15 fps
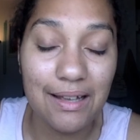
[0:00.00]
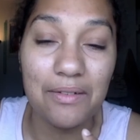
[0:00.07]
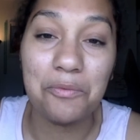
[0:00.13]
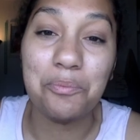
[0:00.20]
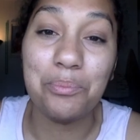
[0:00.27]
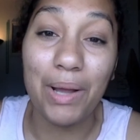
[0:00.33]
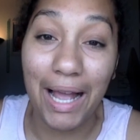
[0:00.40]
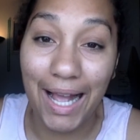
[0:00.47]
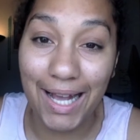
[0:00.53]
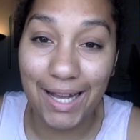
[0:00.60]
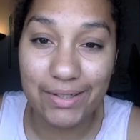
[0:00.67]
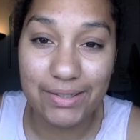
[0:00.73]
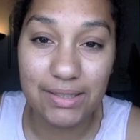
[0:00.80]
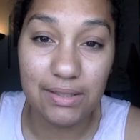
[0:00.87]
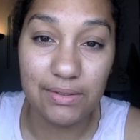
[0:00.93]
and
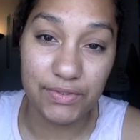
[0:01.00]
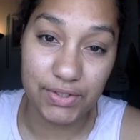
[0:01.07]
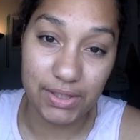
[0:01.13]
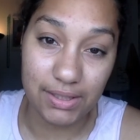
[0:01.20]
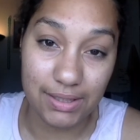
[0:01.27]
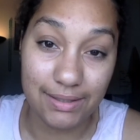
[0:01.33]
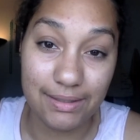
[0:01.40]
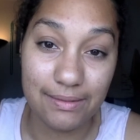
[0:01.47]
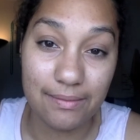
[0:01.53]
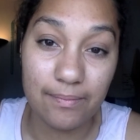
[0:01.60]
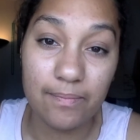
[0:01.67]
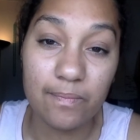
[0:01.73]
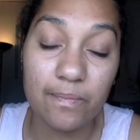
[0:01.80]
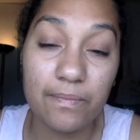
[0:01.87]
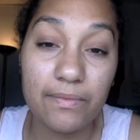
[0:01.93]
packs of sugar
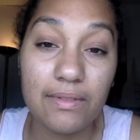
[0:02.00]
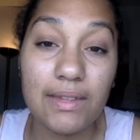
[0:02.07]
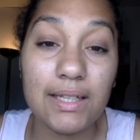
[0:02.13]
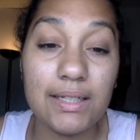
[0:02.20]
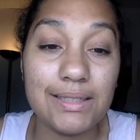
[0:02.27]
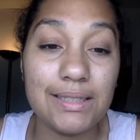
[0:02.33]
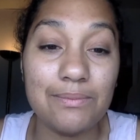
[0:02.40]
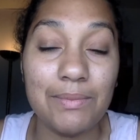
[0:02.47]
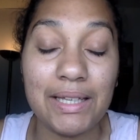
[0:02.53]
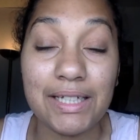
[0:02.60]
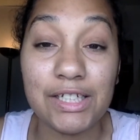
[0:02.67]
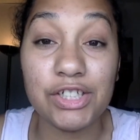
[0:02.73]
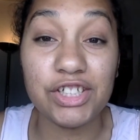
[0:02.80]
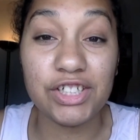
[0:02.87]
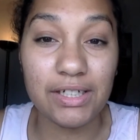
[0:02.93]
to make
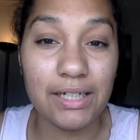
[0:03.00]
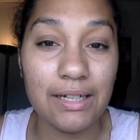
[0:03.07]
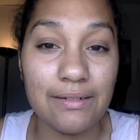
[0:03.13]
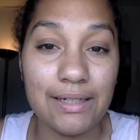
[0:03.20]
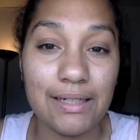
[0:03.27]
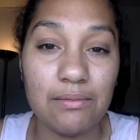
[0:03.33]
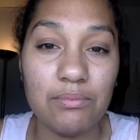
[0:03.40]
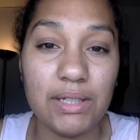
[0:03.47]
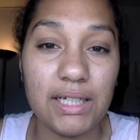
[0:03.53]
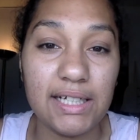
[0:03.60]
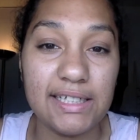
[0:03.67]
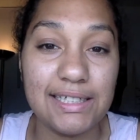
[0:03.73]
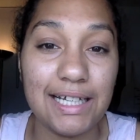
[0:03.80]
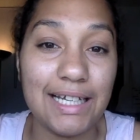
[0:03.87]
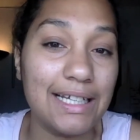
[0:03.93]
it sugary
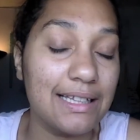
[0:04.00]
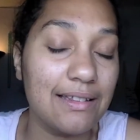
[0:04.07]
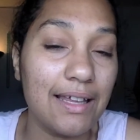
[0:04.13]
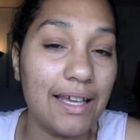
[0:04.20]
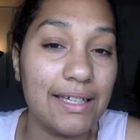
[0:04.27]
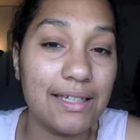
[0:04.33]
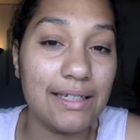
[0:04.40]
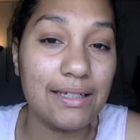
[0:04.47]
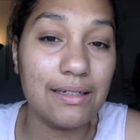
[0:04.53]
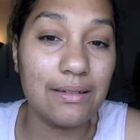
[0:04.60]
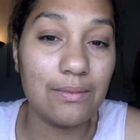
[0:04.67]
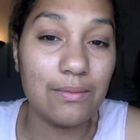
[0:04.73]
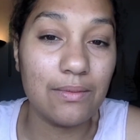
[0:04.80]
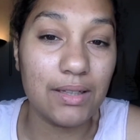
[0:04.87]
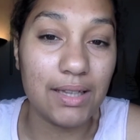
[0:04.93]
because I didn't like it
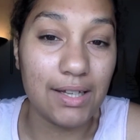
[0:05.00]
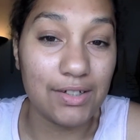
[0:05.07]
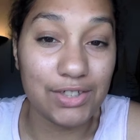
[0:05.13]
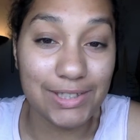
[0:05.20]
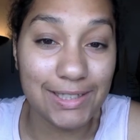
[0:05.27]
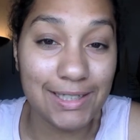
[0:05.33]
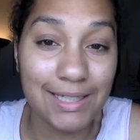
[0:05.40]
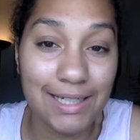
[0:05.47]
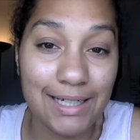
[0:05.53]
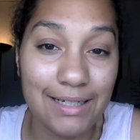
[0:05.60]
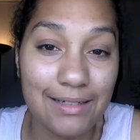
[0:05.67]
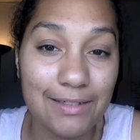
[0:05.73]
without sugar.